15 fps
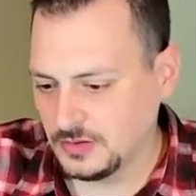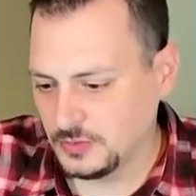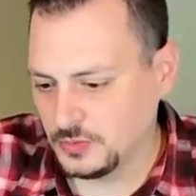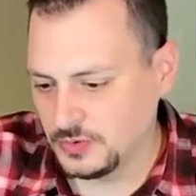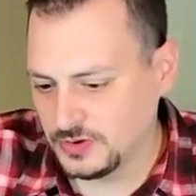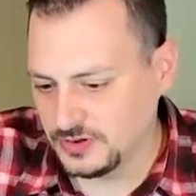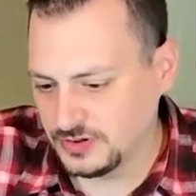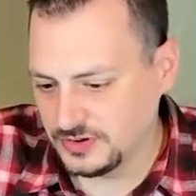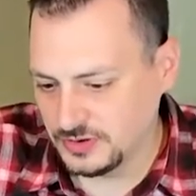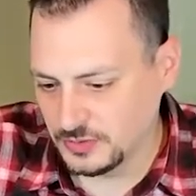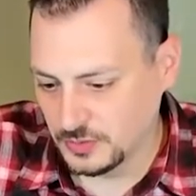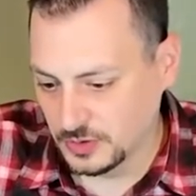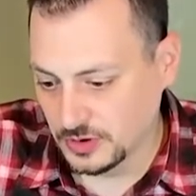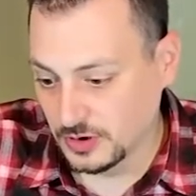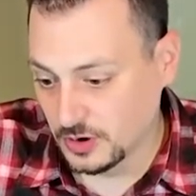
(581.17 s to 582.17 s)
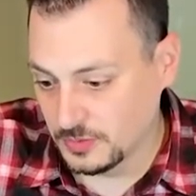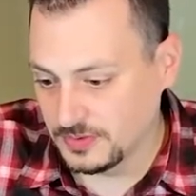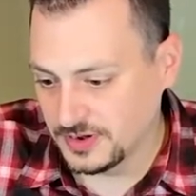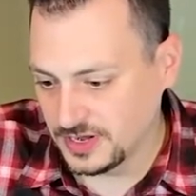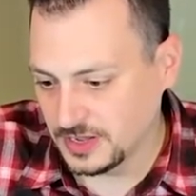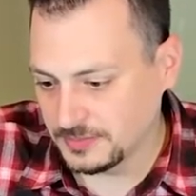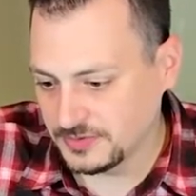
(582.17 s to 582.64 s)
were
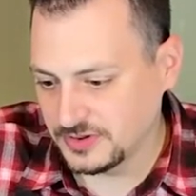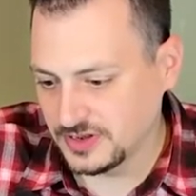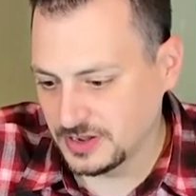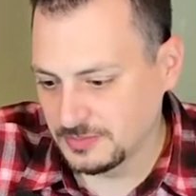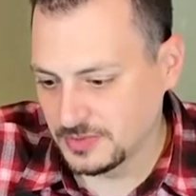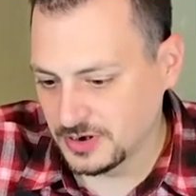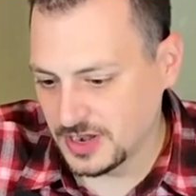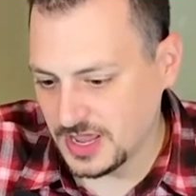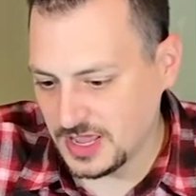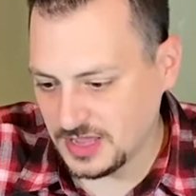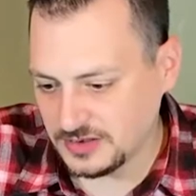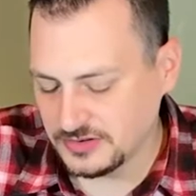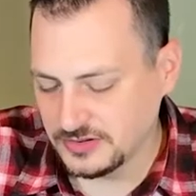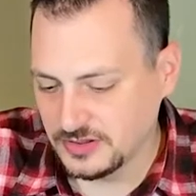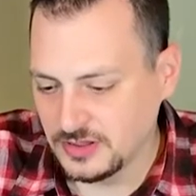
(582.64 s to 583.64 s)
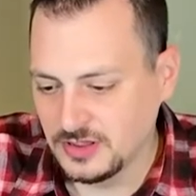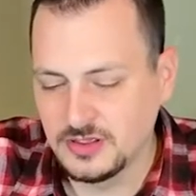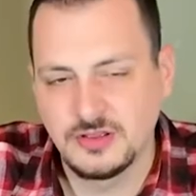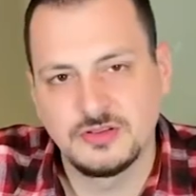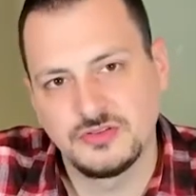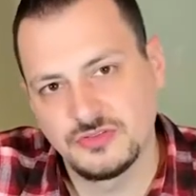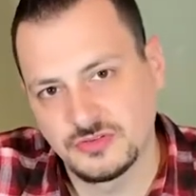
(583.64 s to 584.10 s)
opened up to number 8
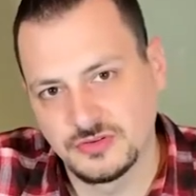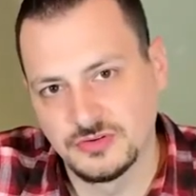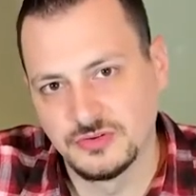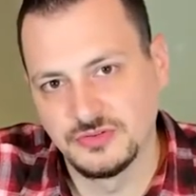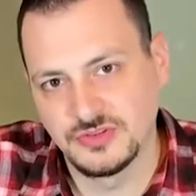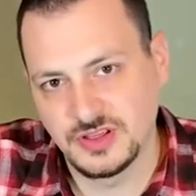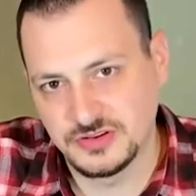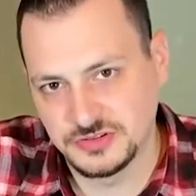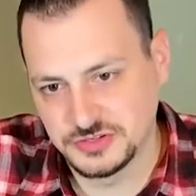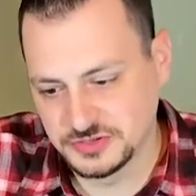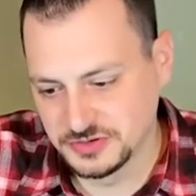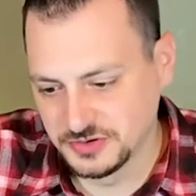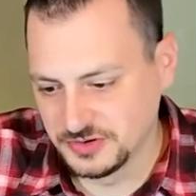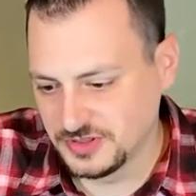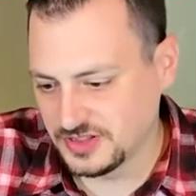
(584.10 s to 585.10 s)
screws and true.